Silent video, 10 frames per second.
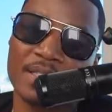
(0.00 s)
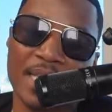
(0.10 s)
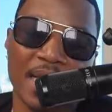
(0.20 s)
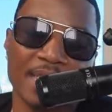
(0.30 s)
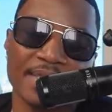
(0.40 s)
Cause
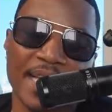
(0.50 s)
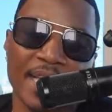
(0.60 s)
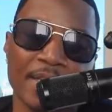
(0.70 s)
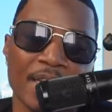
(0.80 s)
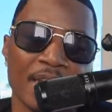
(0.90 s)
like I
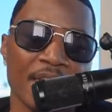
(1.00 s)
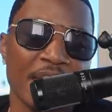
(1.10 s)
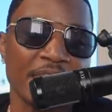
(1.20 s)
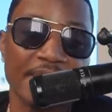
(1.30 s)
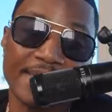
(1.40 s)
said,
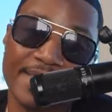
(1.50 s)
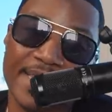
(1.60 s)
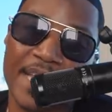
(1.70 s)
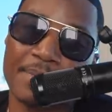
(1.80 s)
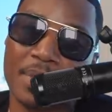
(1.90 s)
it's easy to
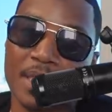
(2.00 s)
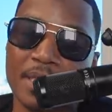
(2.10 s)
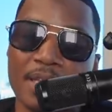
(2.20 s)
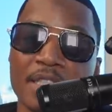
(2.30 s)
get money,